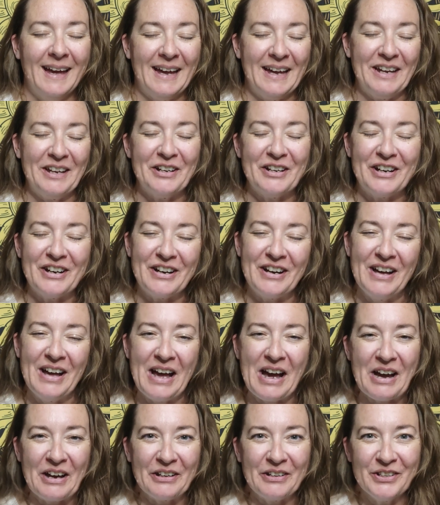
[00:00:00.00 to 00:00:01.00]
Hey y'all,
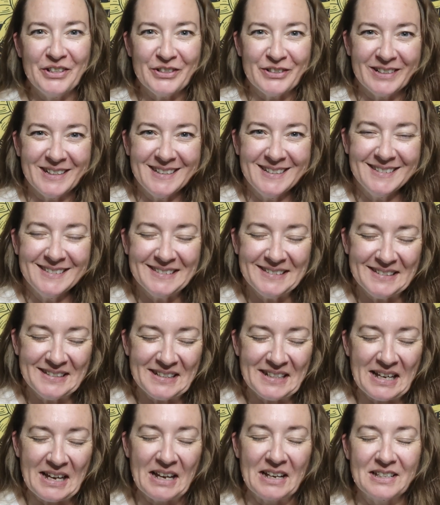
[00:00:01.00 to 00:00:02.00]
how you doing?
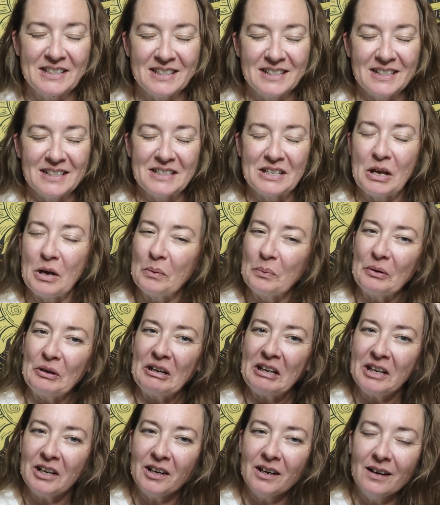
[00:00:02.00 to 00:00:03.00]
Hestia's Helper
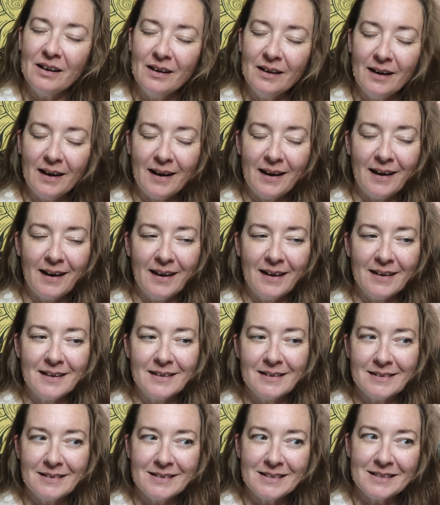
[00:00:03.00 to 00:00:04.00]
here,
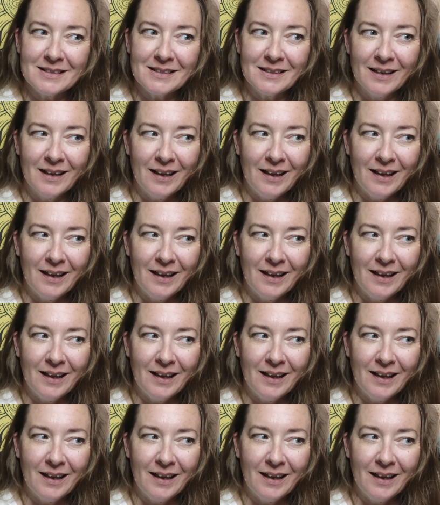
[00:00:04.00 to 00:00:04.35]
and